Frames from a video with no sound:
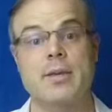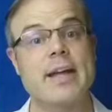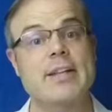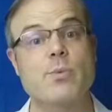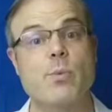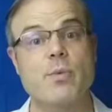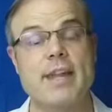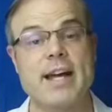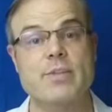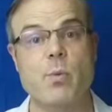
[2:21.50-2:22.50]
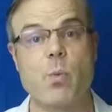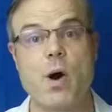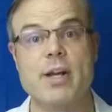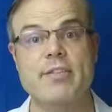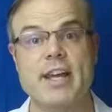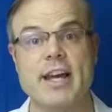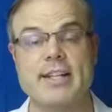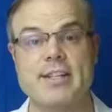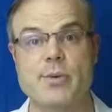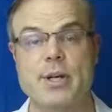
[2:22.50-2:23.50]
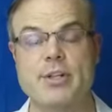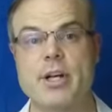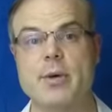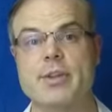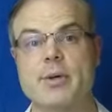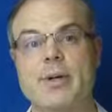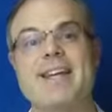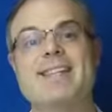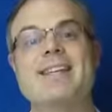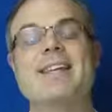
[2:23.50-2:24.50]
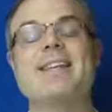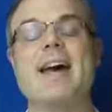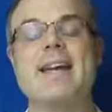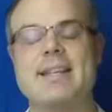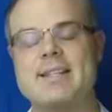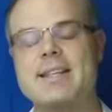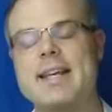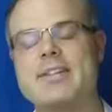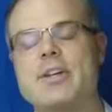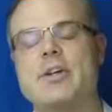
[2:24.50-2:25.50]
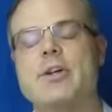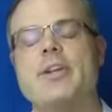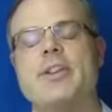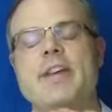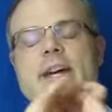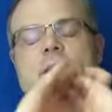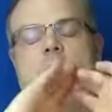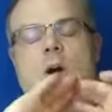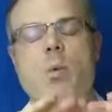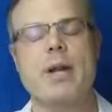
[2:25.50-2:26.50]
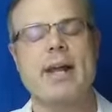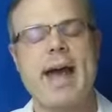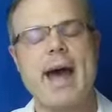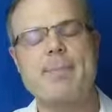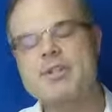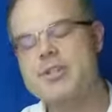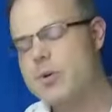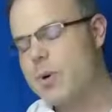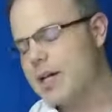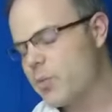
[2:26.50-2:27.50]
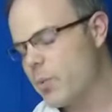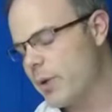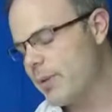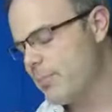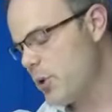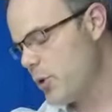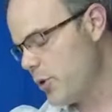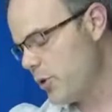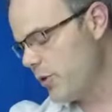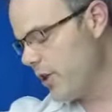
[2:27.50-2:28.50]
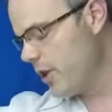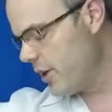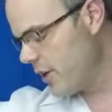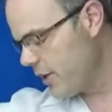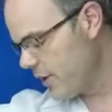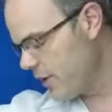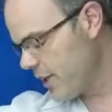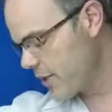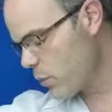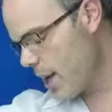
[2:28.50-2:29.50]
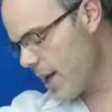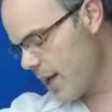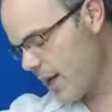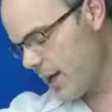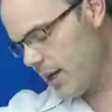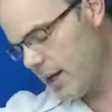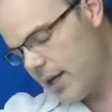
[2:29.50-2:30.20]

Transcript: That's one of the ideas I want to share with you. It's nice. It's a good thing. What happens to us when we move this way,